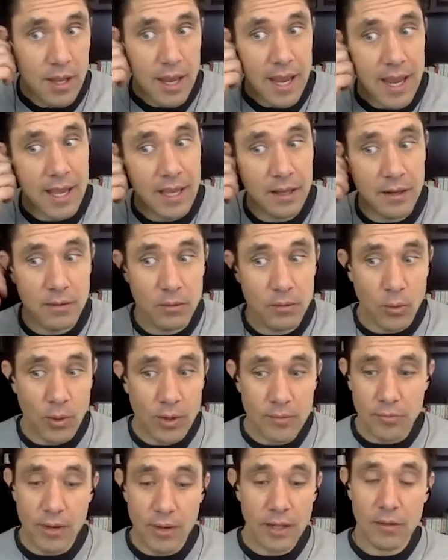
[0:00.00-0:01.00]
And
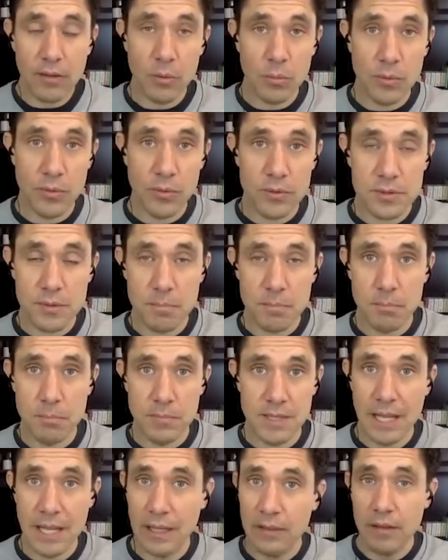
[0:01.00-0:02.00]
quite frankly, when there's a
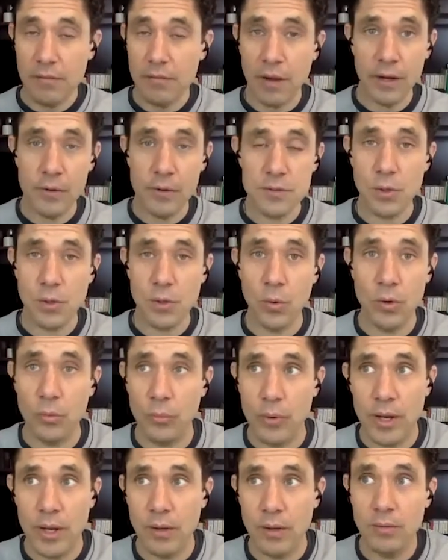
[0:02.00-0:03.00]
deadly virus going
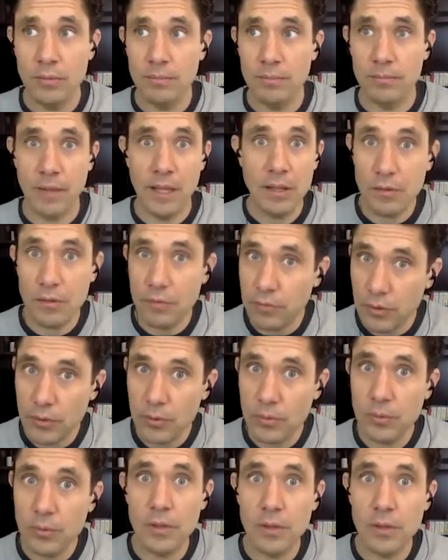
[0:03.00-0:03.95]
around, like the flu,